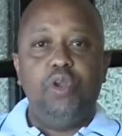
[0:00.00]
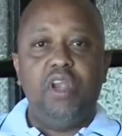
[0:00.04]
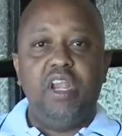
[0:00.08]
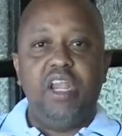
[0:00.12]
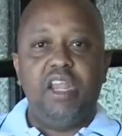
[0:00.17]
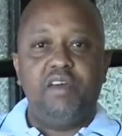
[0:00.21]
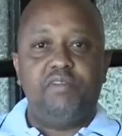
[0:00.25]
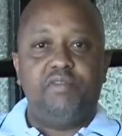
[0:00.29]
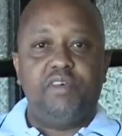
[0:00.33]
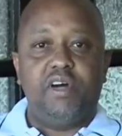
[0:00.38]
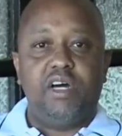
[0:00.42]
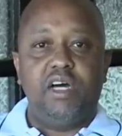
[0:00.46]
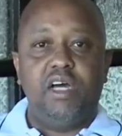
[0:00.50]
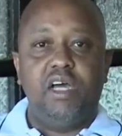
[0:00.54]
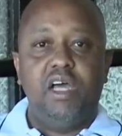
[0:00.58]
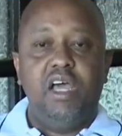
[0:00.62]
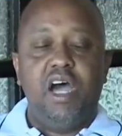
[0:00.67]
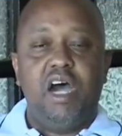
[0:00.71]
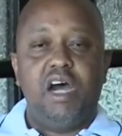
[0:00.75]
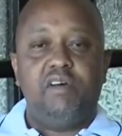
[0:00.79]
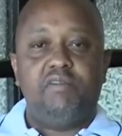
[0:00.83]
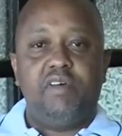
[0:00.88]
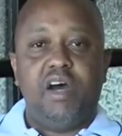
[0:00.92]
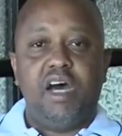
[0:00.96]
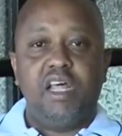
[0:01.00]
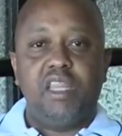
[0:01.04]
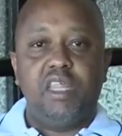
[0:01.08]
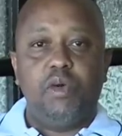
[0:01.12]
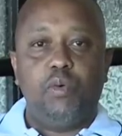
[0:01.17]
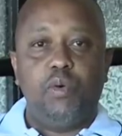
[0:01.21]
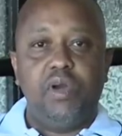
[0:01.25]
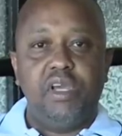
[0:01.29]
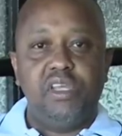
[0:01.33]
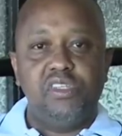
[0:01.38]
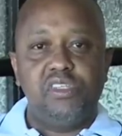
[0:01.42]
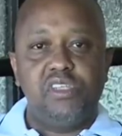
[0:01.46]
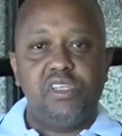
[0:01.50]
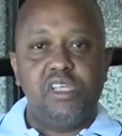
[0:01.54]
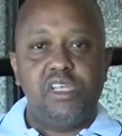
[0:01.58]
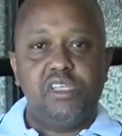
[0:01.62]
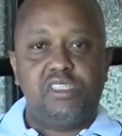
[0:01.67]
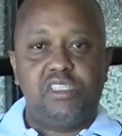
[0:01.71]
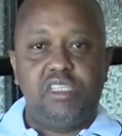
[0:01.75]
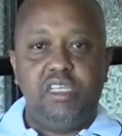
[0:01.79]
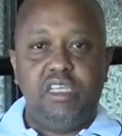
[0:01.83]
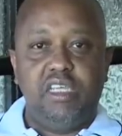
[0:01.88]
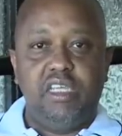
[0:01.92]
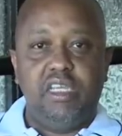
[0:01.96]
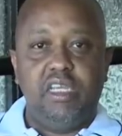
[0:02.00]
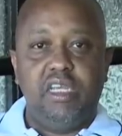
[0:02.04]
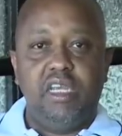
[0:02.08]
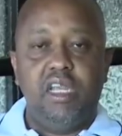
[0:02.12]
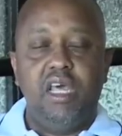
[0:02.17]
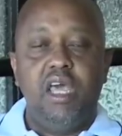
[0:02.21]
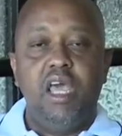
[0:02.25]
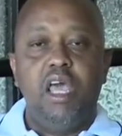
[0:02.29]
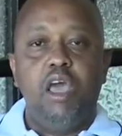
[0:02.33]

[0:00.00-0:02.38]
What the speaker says: never have otherwise seen